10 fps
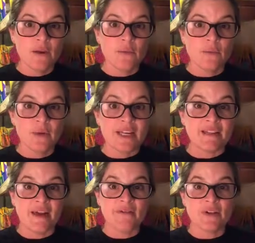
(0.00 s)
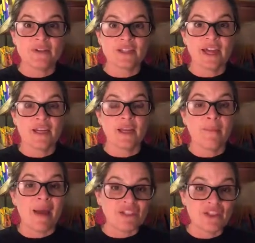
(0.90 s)
reading levels
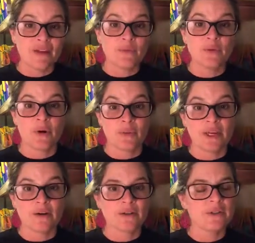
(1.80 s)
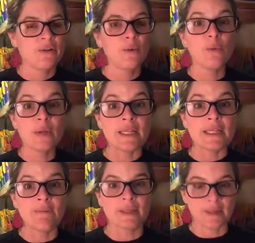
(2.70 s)
and matching them to our readers.
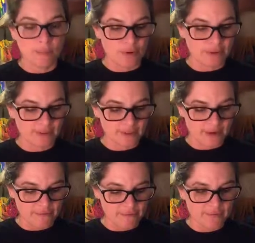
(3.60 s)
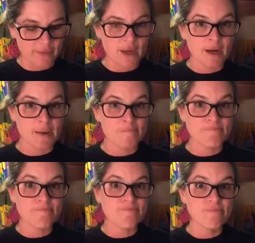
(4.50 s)
Really, really important stuff.
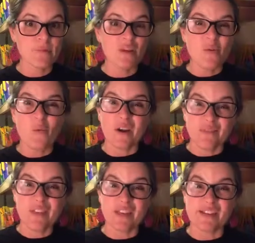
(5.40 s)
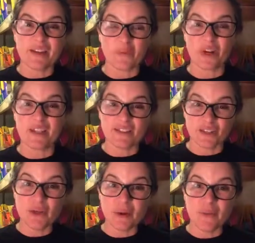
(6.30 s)
One of the things that we're
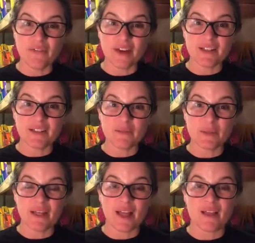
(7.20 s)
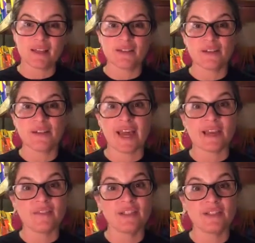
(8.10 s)
concerned about with Fountas and Pinnell is their
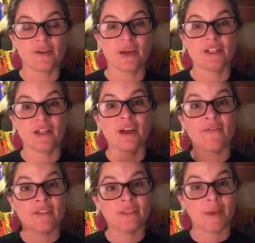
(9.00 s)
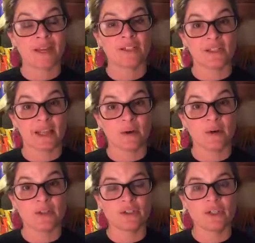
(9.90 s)
lack of consideration of the Spanish
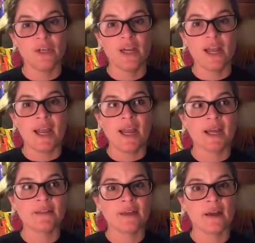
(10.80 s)
language. And